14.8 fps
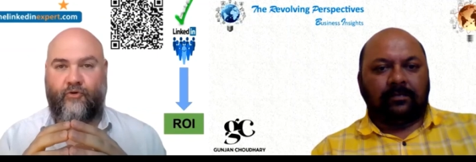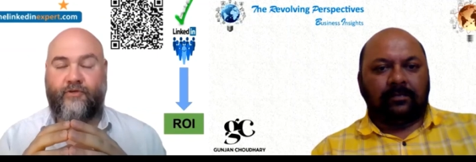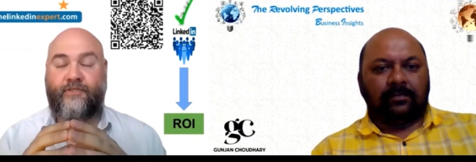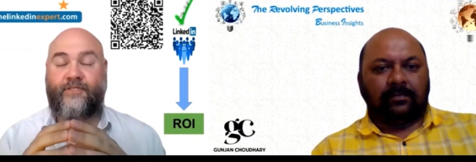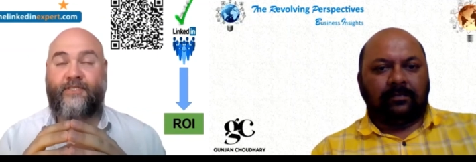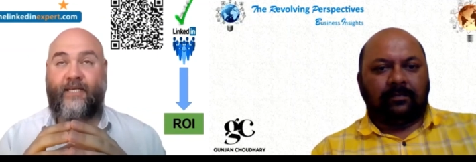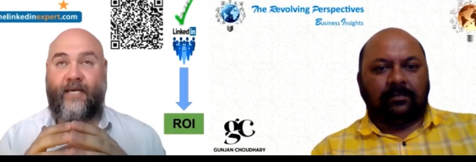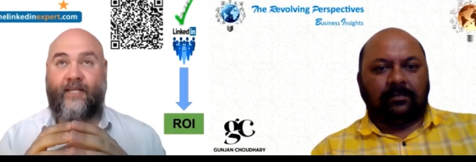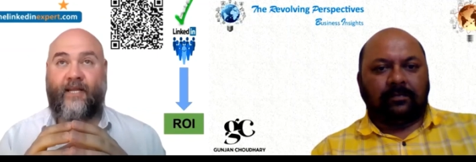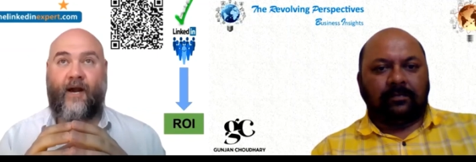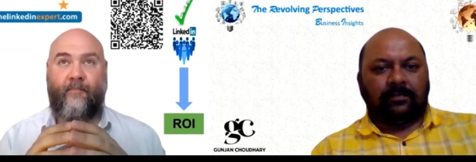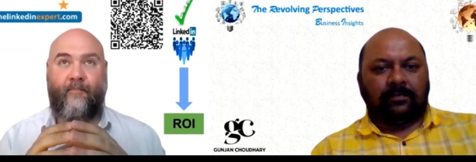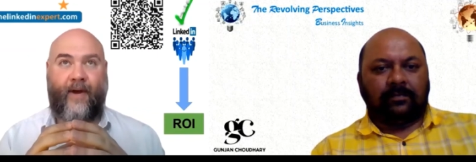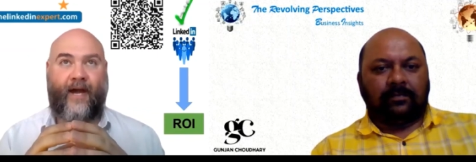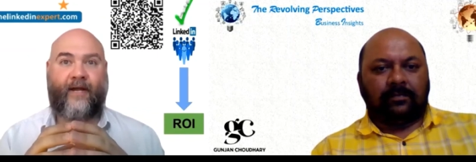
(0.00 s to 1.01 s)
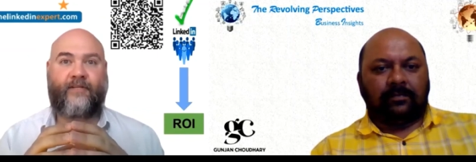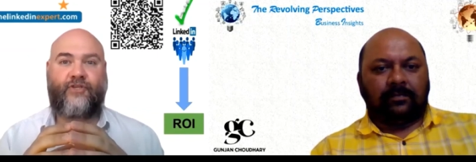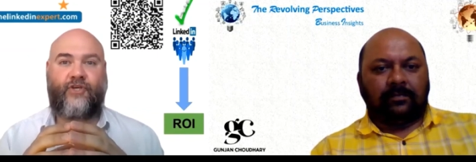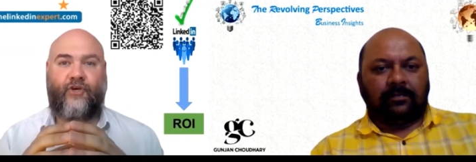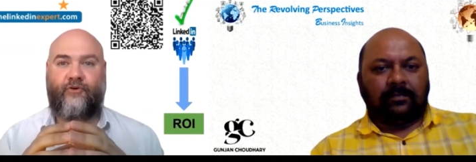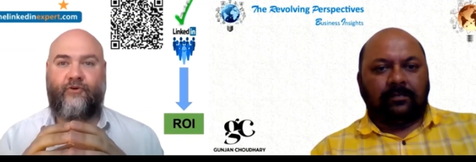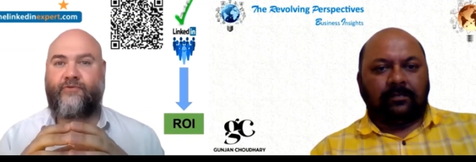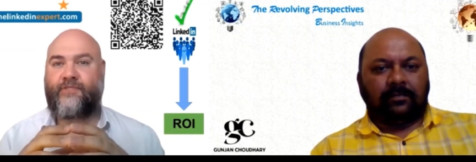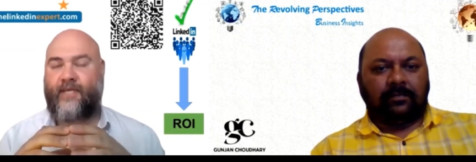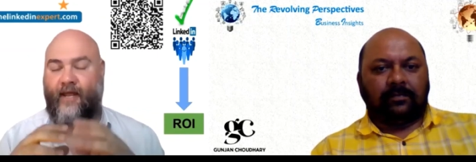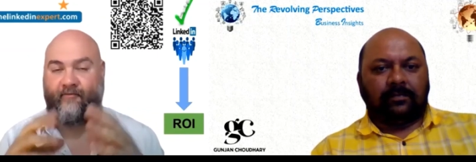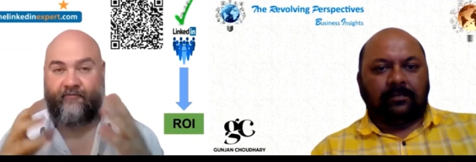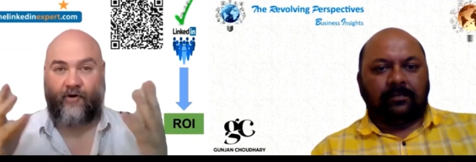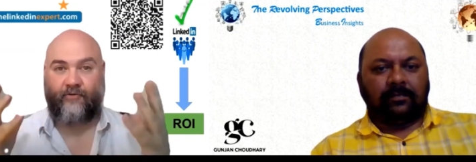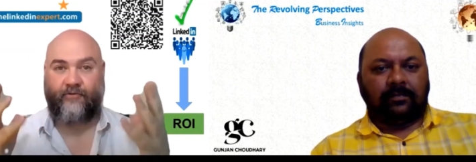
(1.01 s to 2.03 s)
Speaker 1: see it come back to you
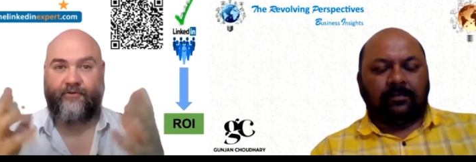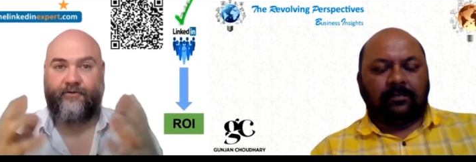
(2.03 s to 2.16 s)
tenfold.